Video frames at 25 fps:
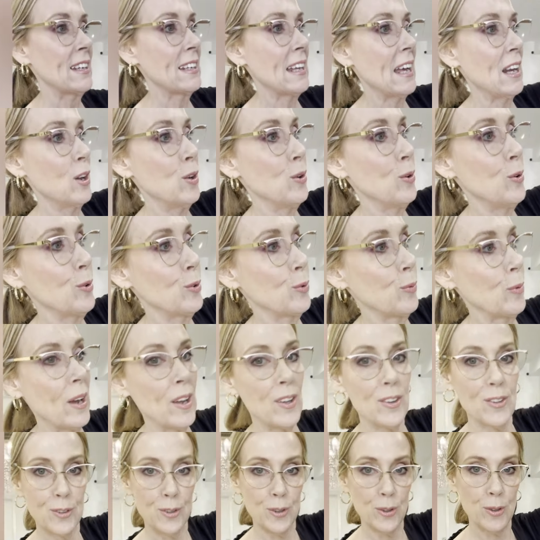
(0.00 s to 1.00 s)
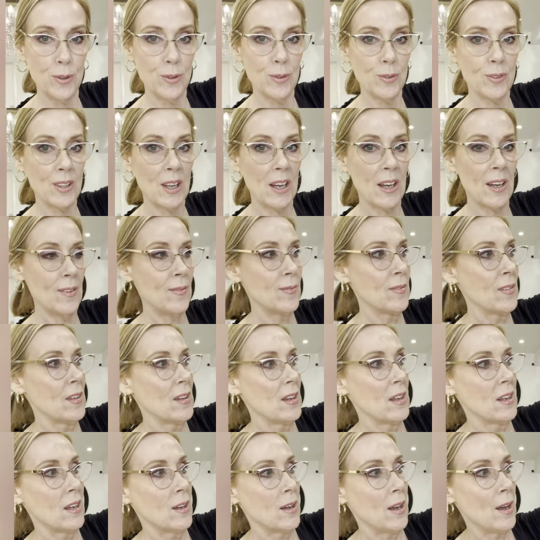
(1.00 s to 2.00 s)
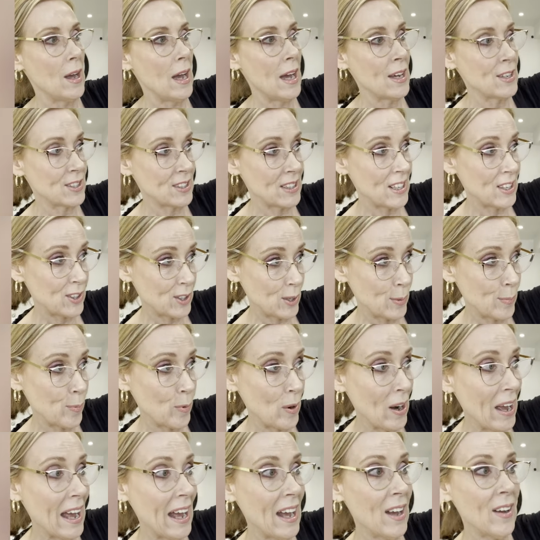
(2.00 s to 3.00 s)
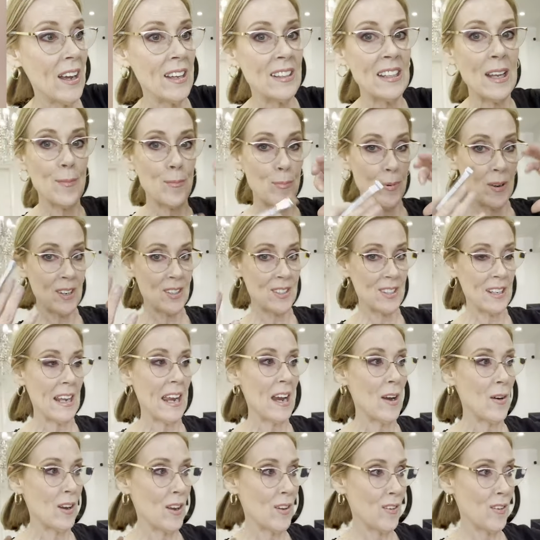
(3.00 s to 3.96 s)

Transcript: colour all the way through the underneath the brow, and that brings the area